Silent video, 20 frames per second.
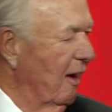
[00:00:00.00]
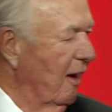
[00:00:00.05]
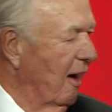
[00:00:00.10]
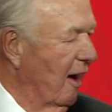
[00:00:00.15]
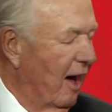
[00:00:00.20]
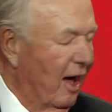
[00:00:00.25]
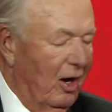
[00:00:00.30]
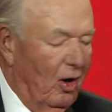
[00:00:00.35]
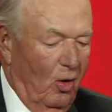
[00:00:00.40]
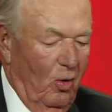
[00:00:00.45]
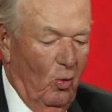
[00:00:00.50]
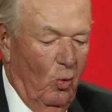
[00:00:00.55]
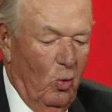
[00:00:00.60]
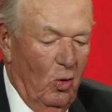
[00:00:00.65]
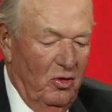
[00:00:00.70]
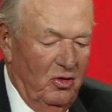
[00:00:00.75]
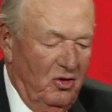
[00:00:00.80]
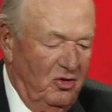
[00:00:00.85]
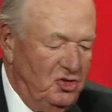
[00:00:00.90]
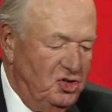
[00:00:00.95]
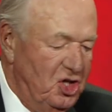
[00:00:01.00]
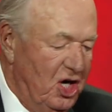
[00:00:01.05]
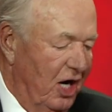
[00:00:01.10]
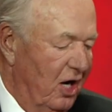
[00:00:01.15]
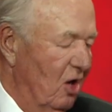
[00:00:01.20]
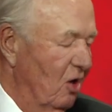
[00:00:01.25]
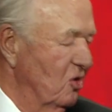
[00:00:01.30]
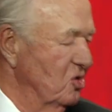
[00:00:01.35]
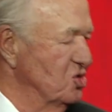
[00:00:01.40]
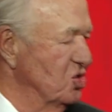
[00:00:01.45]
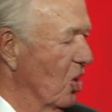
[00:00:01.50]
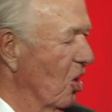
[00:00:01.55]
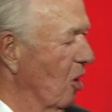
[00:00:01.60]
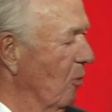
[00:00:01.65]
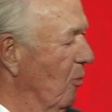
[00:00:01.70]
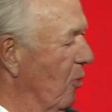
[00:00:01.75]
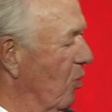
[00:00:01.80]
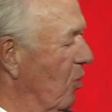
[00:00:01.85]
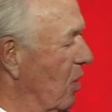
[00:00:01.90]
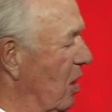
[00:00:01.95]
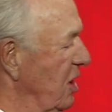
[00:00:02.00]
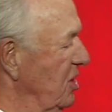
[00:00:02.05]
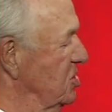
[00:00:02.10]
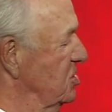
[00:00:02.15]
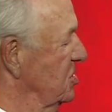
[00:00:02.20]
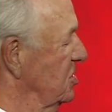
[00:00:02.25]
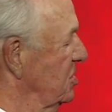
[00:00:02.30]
I don't know where the chairs are, boys.